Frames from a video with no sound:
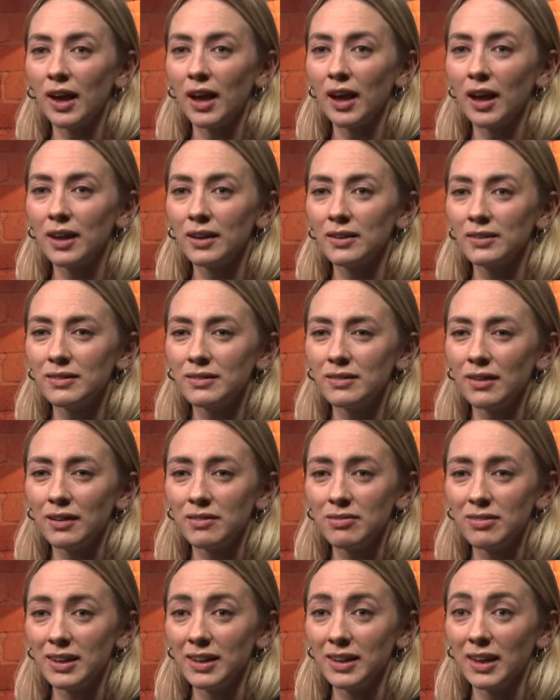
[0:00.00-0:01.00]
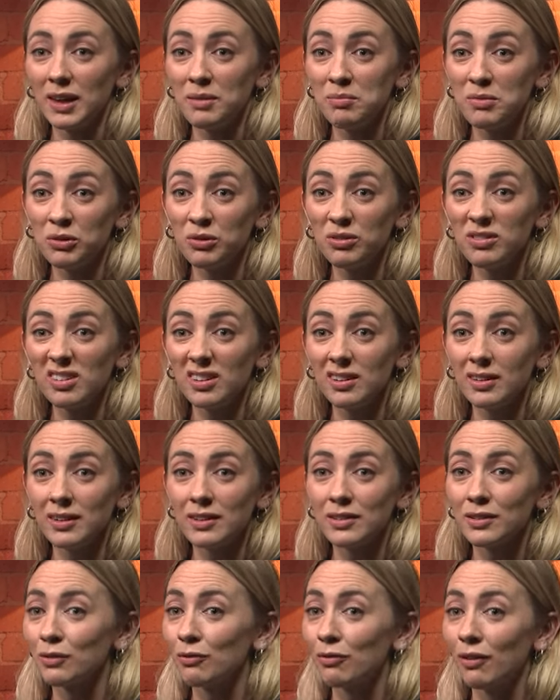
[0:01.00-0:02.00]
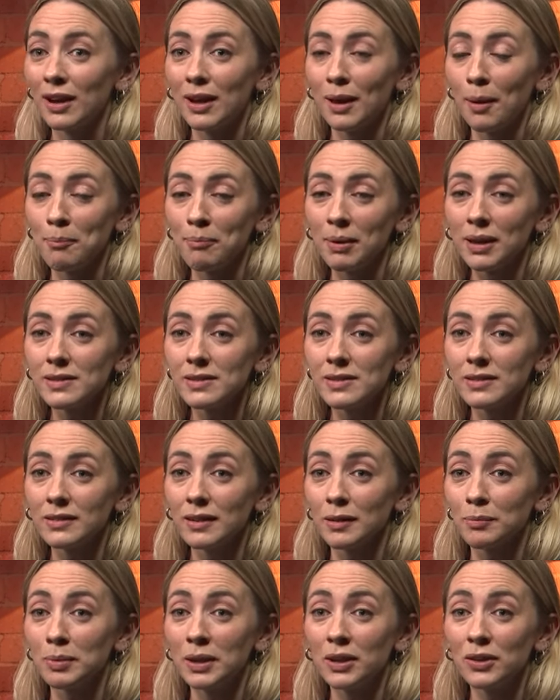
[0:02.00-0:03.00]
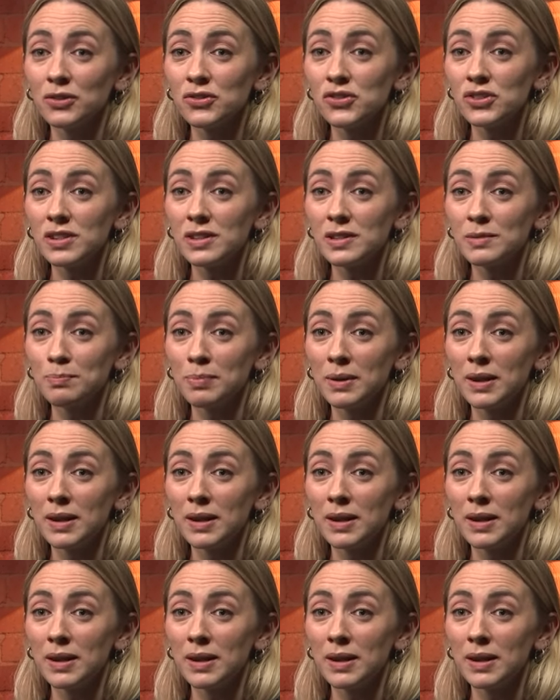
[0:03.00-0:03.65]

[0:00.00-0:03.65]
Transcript: and I think Kate Middleton is a great ambassador because she's